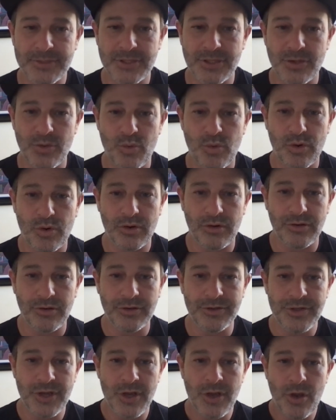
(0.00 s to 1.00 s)
to the
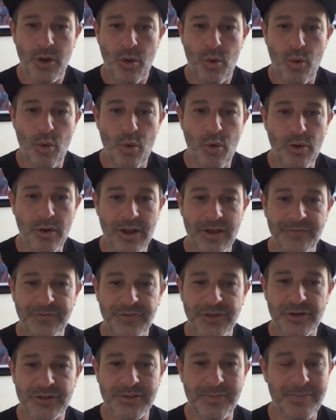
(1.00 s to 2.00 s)
world,
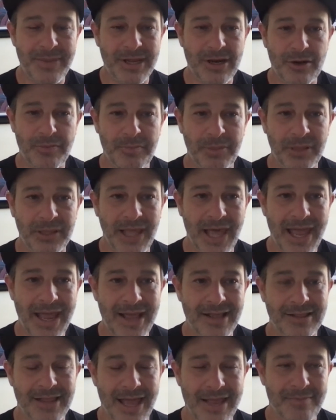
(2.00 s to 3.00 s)
or if there's a bigger play,